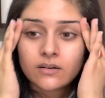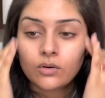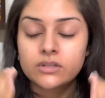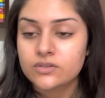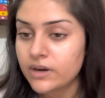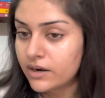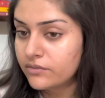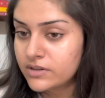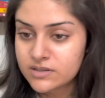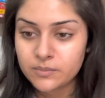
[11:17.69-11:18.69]
also kind
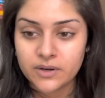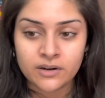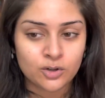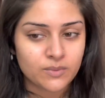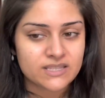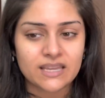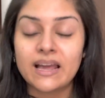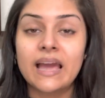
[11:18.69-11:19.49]
of disappeared into my skin.